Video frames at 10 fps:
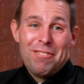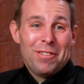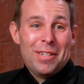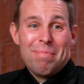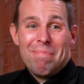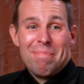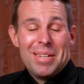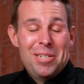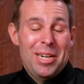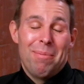from
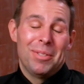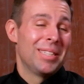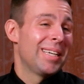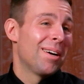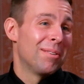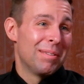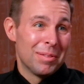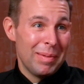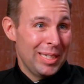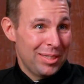a chapter on the
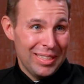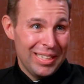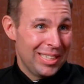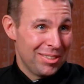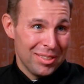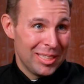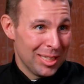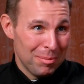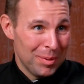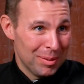Counter-Reformation in a history
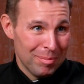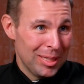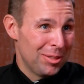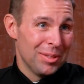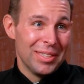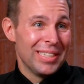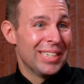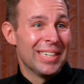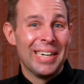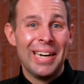textbook my junior
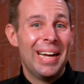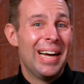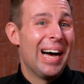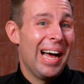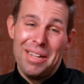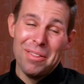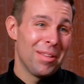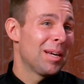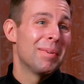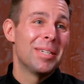year, I hadn't
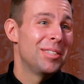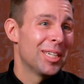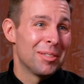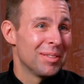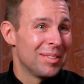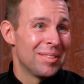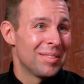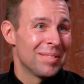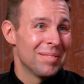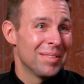thought about
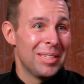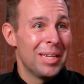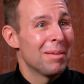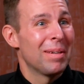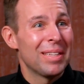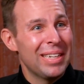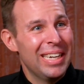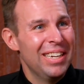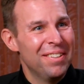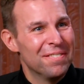Jesuits a day in my
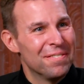life.